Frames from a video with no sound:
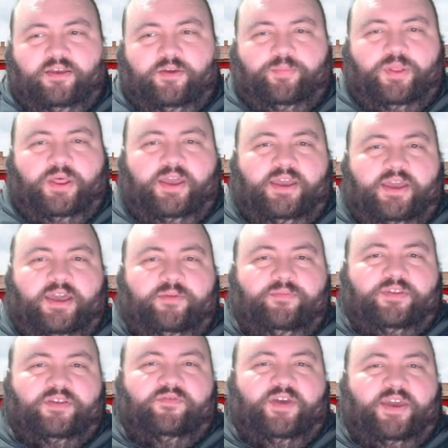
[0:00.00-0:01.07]
playing games
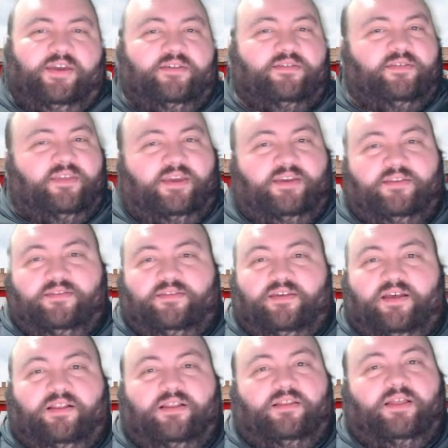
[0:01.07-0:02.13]
in Vegas. They can
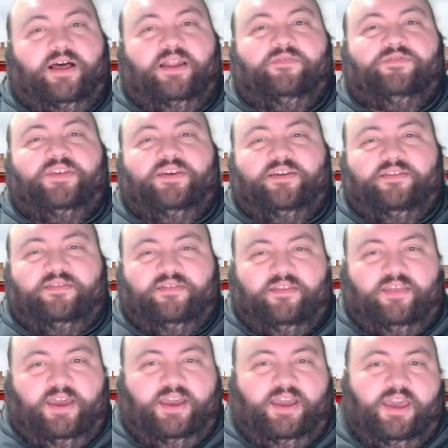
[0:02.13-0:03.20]
sell a lot of tickets to
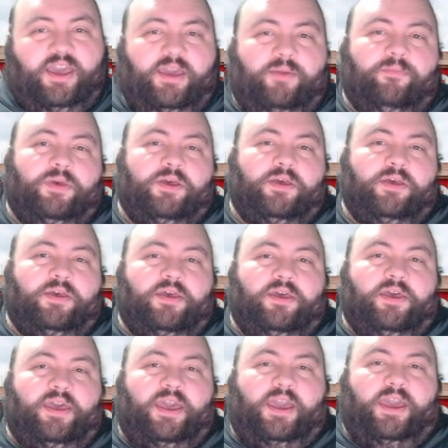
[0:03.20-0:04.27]
that game,
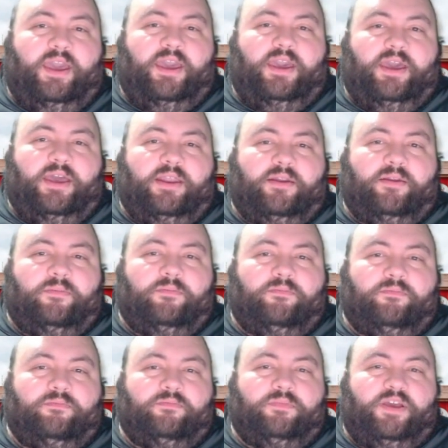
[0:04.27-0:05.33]
and
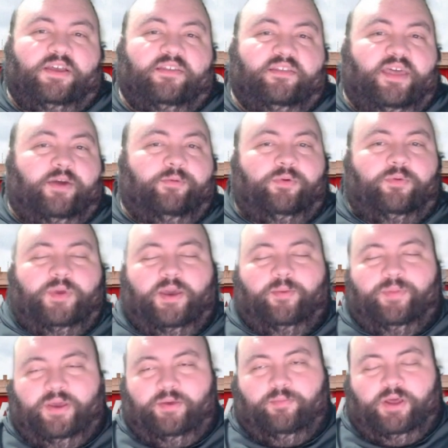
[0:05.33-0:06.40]
that would be a
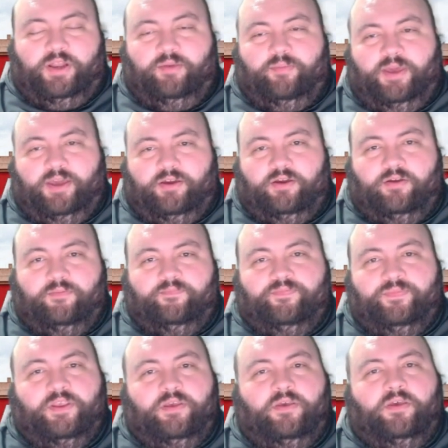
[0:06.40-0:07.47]
big moneymaker.
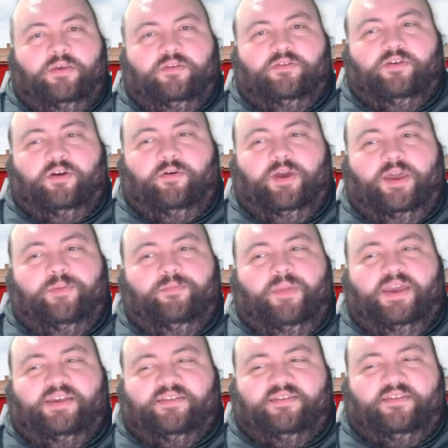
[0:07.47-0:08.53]
So it
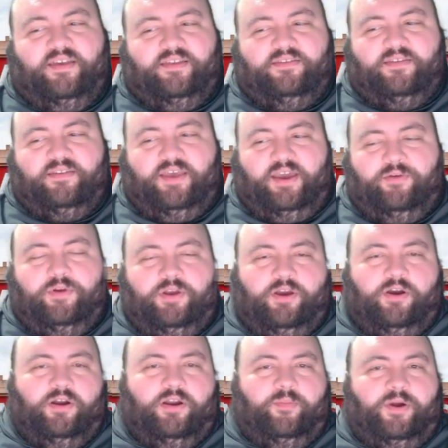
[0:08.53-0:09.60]
makes sense in that
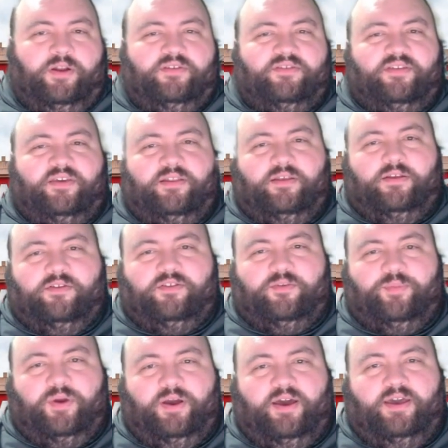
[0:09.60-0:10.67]
regard. I'm honestly a little
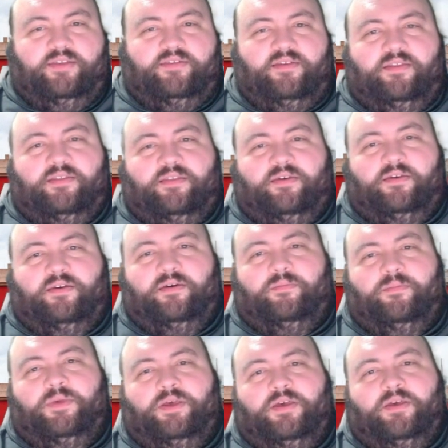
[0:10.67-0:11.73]
surprised that the
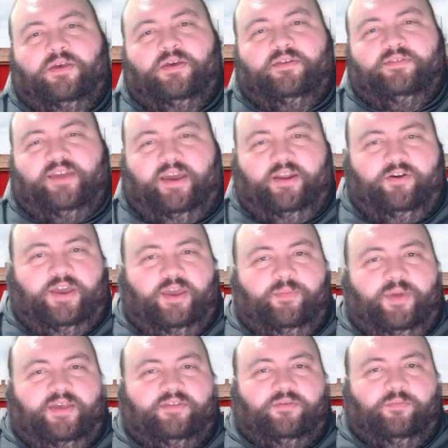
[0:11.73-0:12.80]
title game
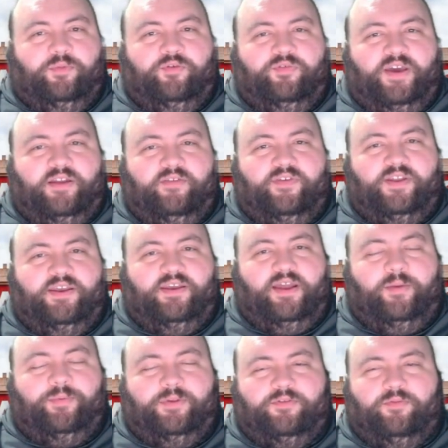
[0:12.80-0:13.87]
hasn't moved out of
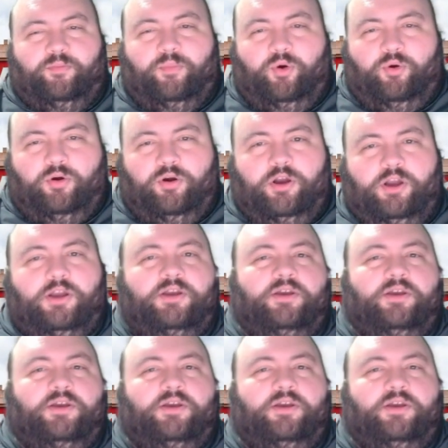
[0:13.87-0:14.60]
Indianapolis more.